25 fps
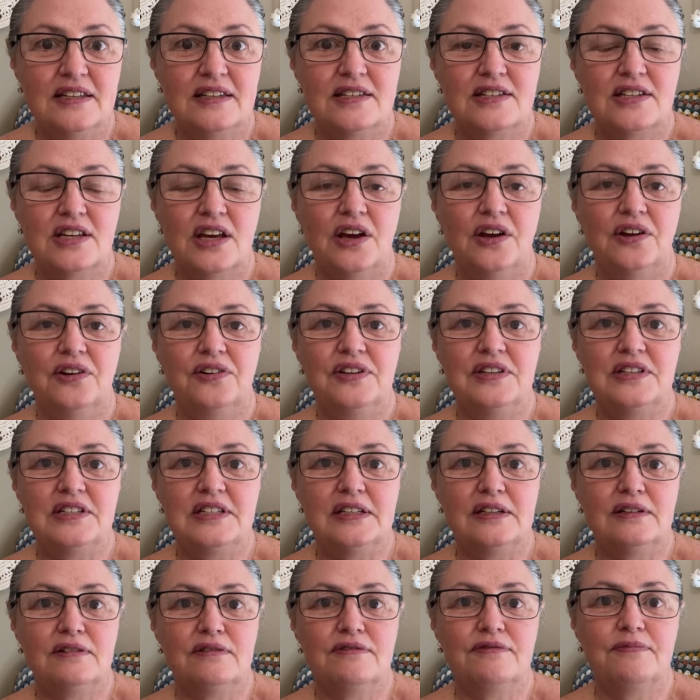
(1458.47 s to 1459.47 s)
So
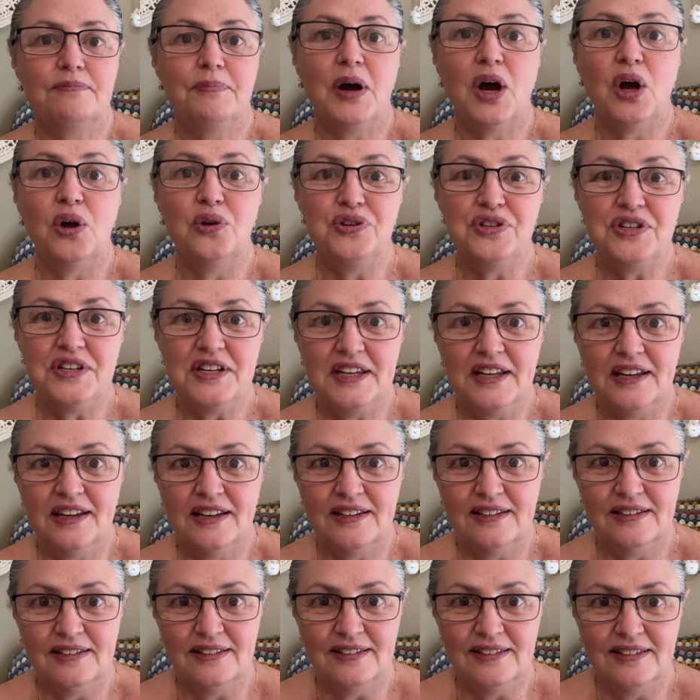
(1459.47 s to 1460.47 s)
instead of posting
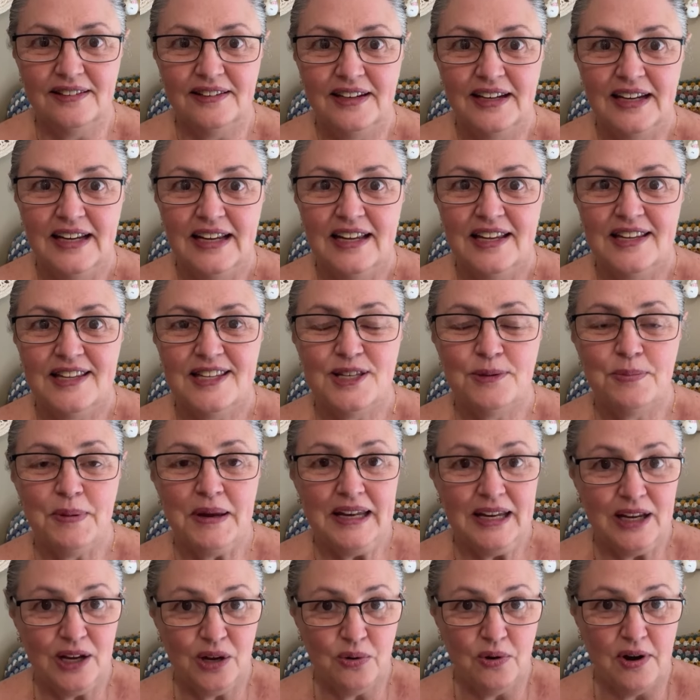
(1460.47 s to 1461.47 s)
it and
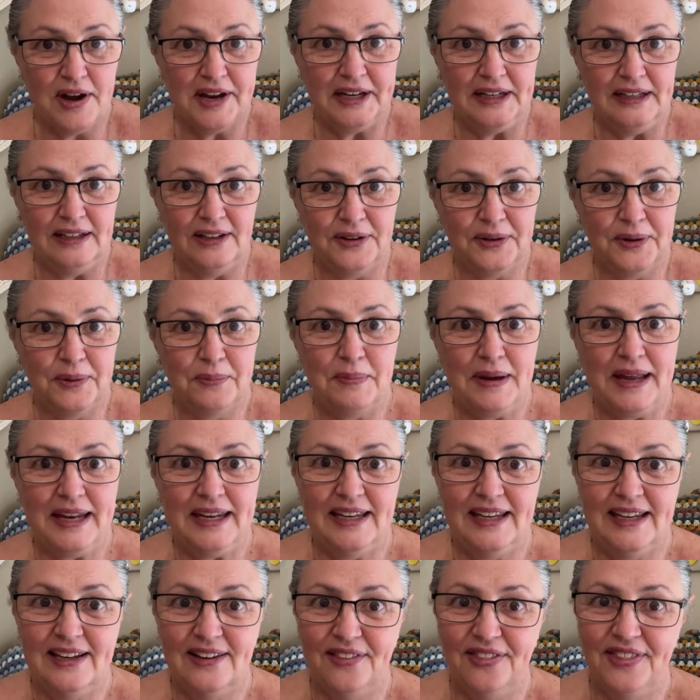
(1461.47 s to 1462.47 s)
spending quite a lot of
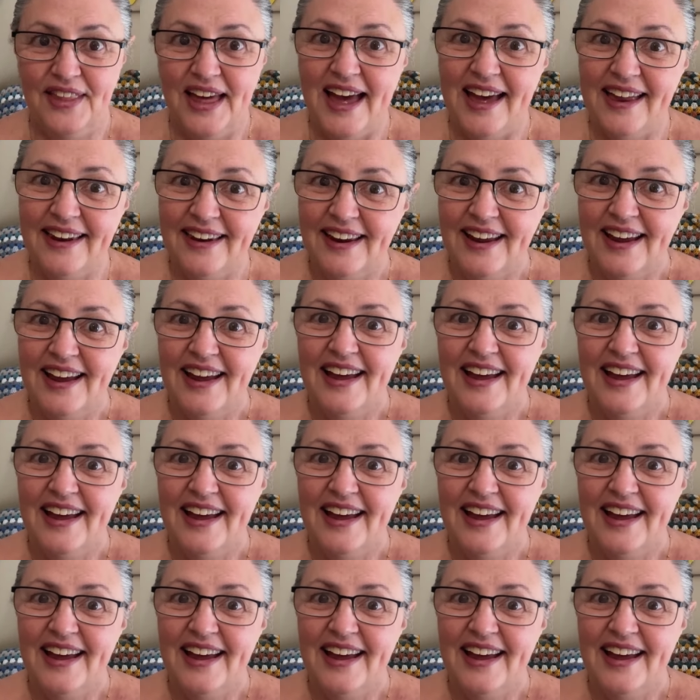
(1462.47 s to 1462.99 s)
money on that,